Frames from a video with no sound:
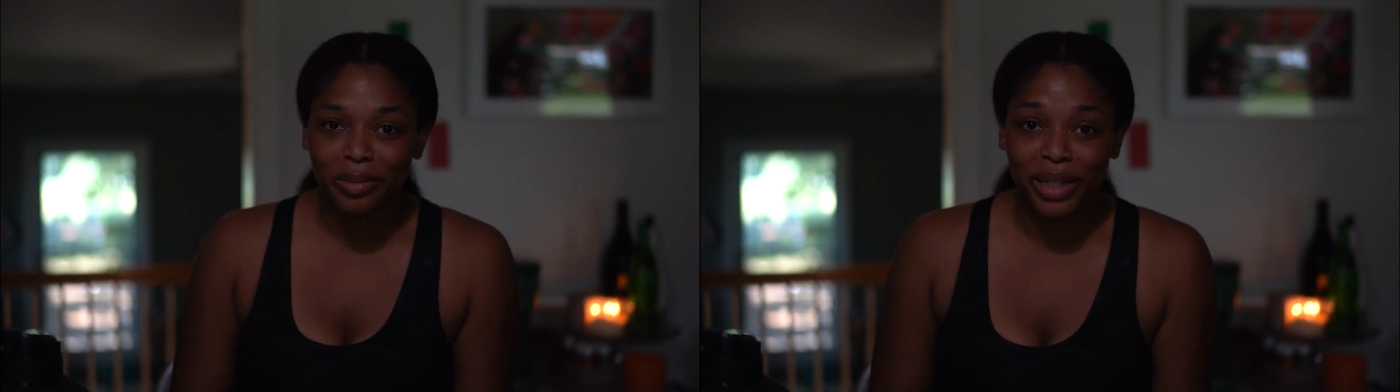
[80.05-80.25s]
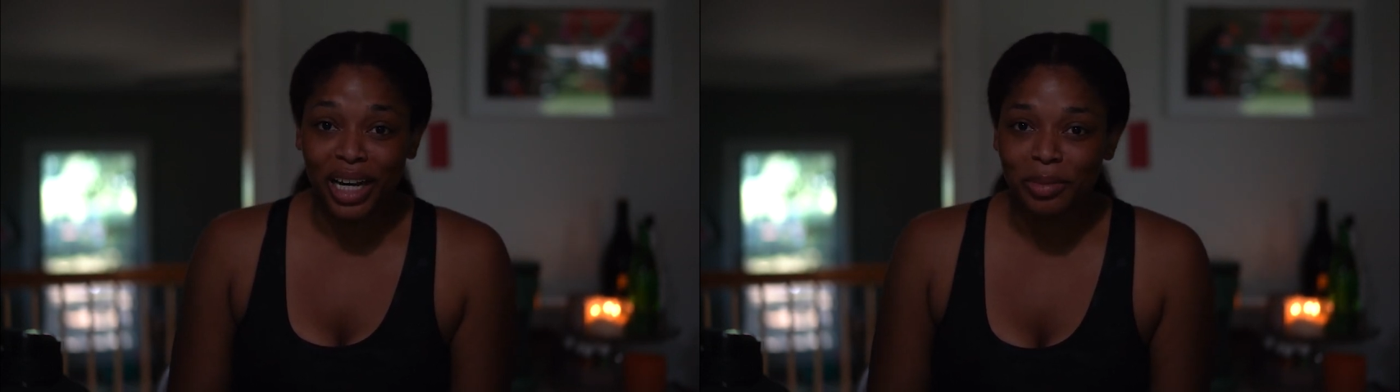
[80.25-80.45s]

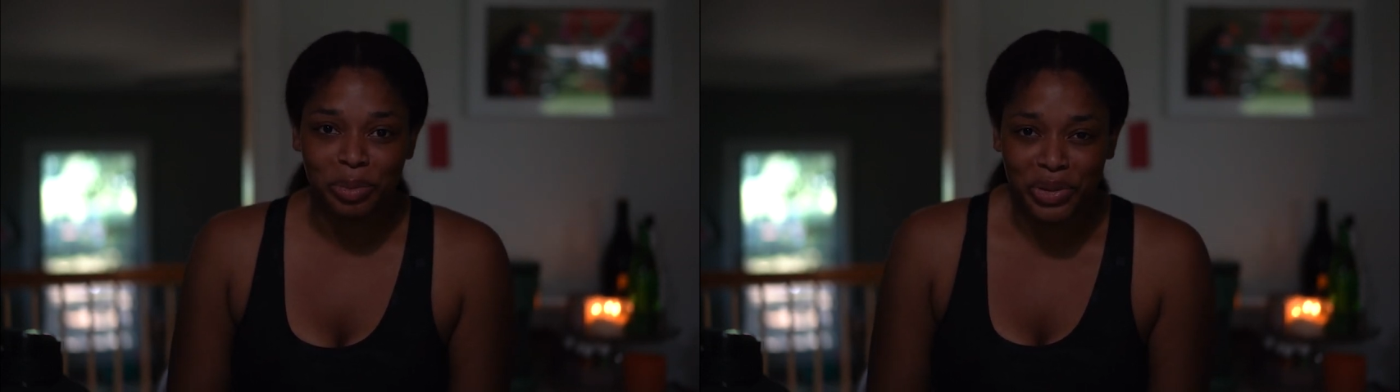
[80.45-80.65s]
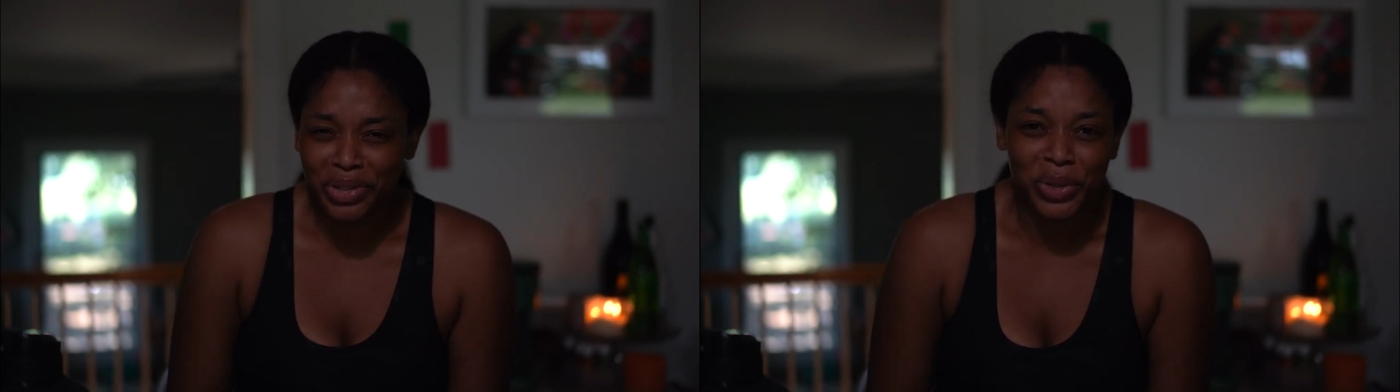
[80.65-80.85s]
but I'm a
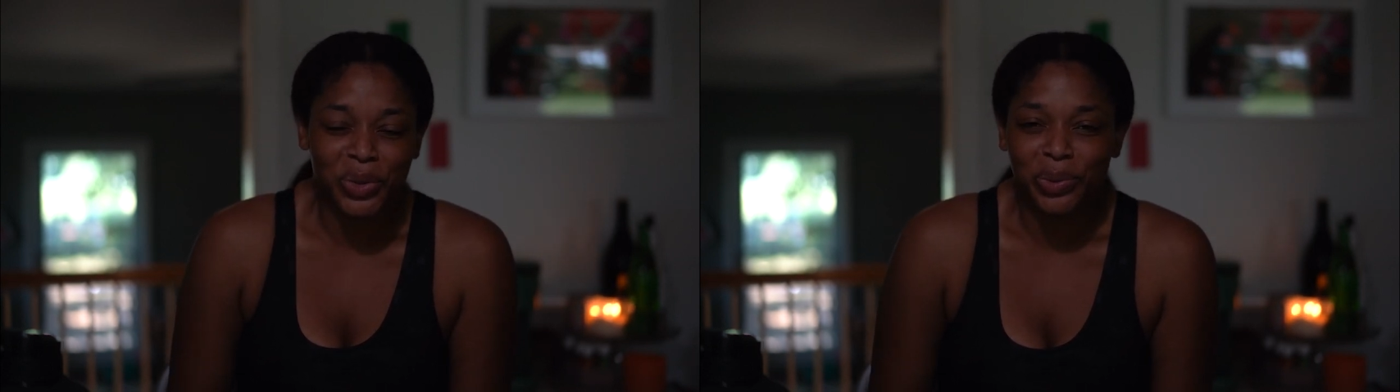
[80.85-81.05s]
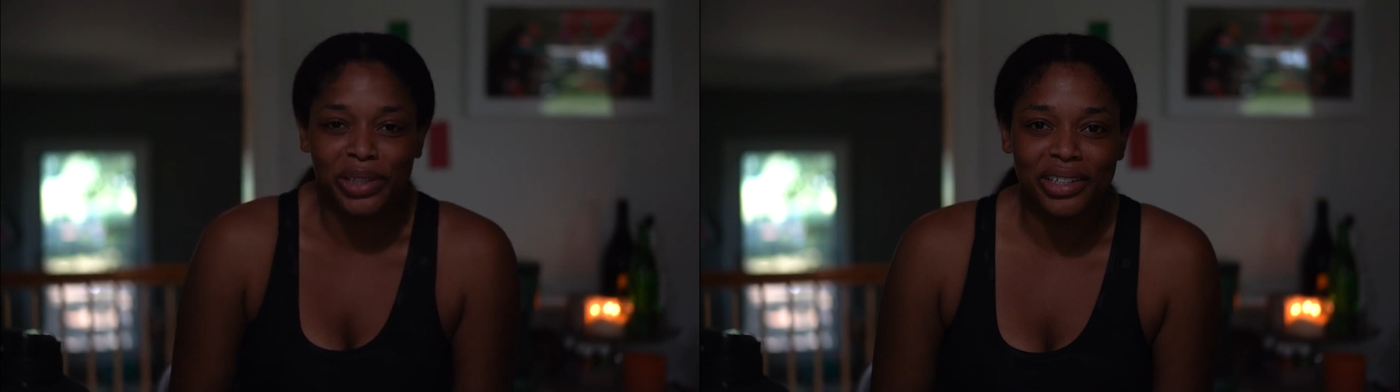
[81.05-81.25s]
person
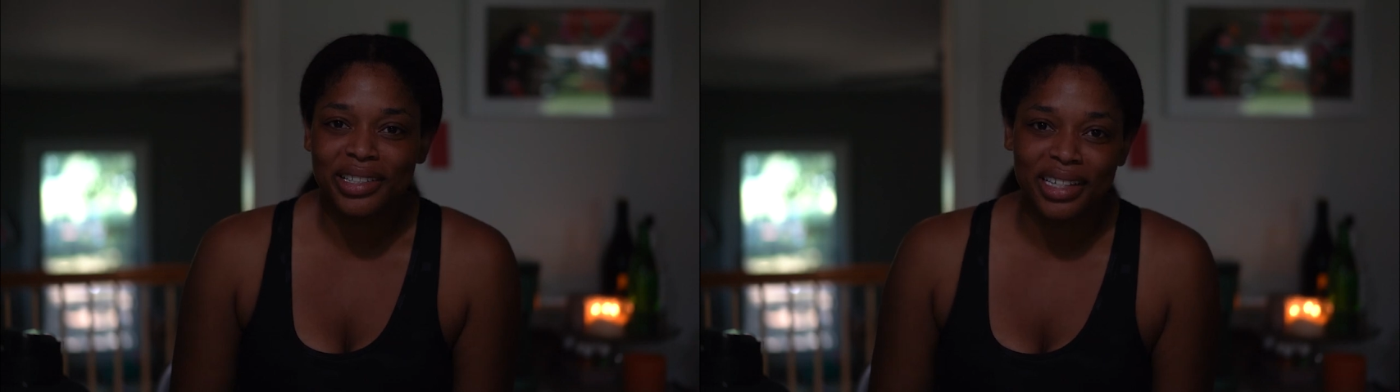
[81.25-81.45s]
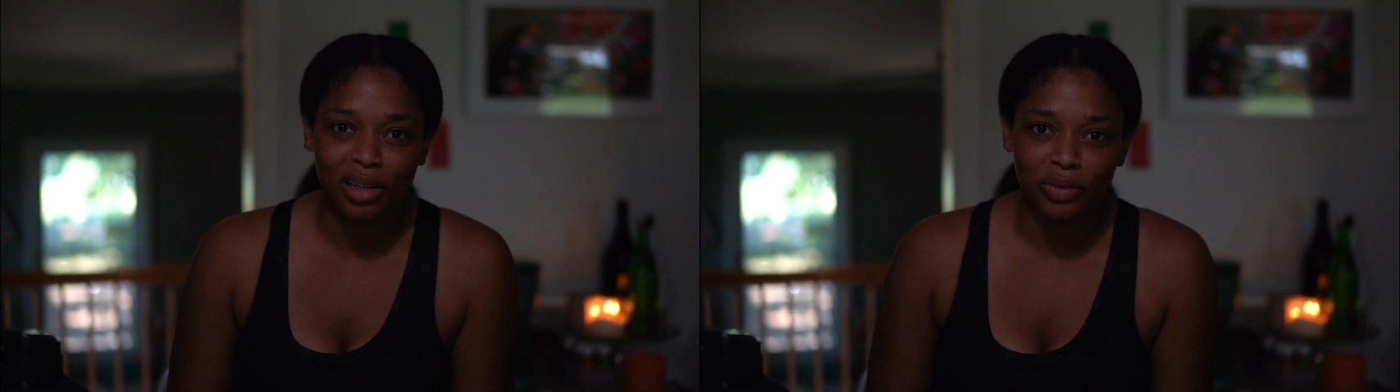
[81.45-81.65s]
who
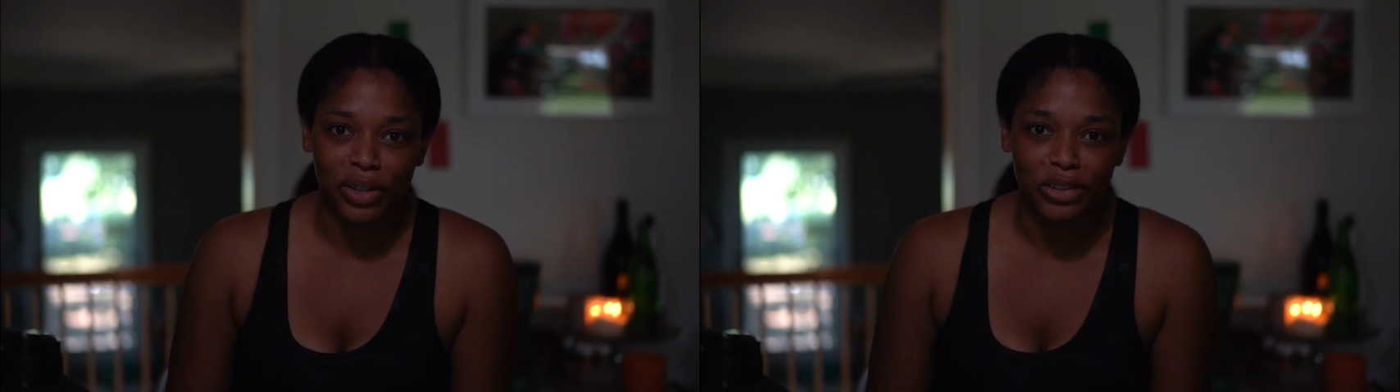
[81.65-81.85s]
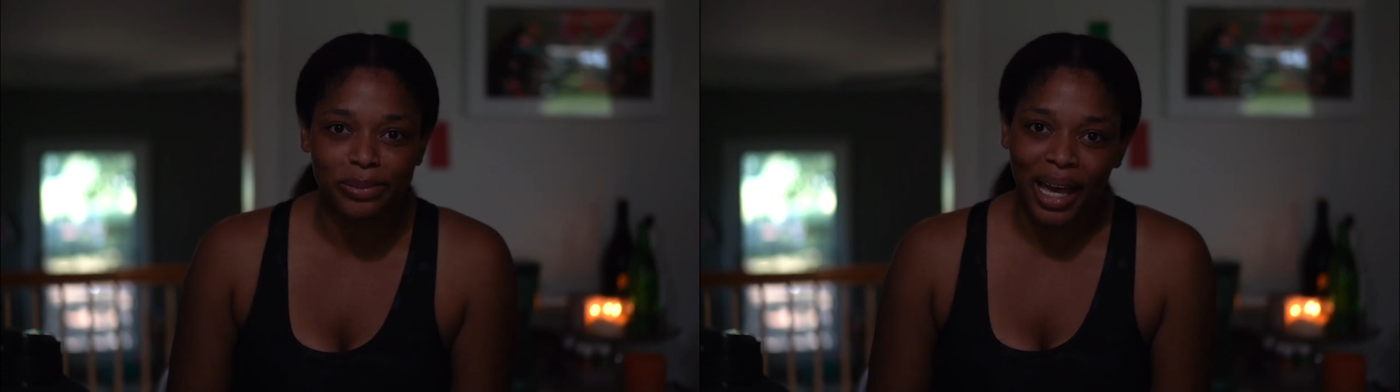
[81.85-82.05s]
works in film